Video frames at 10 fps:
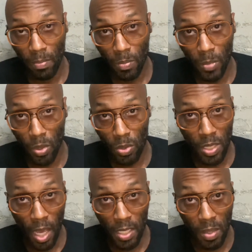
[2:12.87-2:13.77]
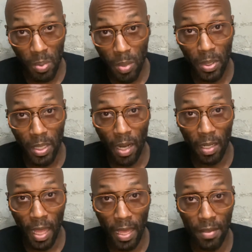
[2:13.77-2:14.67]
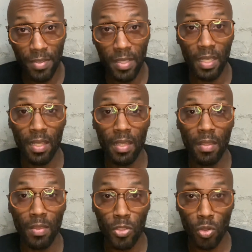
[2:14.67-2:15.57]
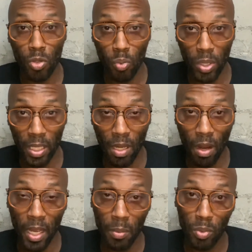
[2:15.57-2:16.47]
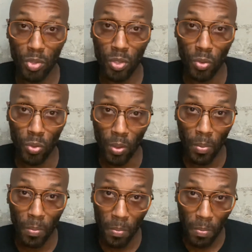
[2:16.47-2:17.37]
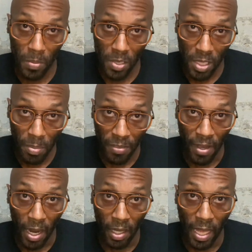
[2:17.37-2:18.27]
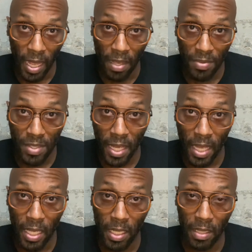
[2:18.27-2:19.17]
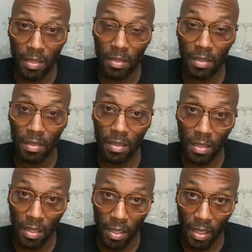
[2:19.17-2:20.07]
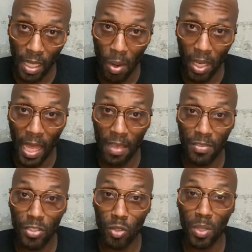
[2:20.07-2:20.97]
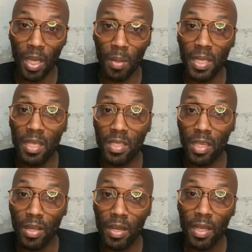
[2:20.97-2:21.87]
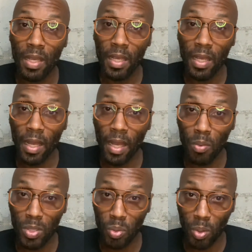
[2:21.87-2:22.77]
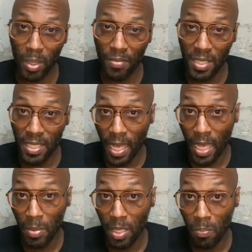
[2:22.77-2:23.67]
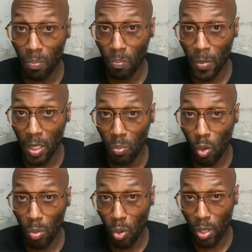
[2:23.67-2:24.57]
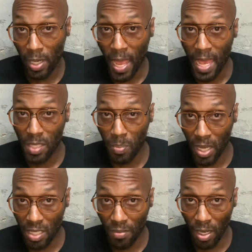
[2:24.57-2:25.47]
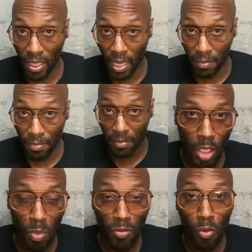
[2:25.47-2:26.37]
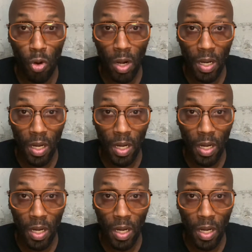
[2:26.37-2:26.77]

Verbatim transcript: you know, toxic people in our lives, the sooner we are able to simplify our lives and allow our lives to become easier, uh, which will give us time in, in more important aspects of our life. Number four,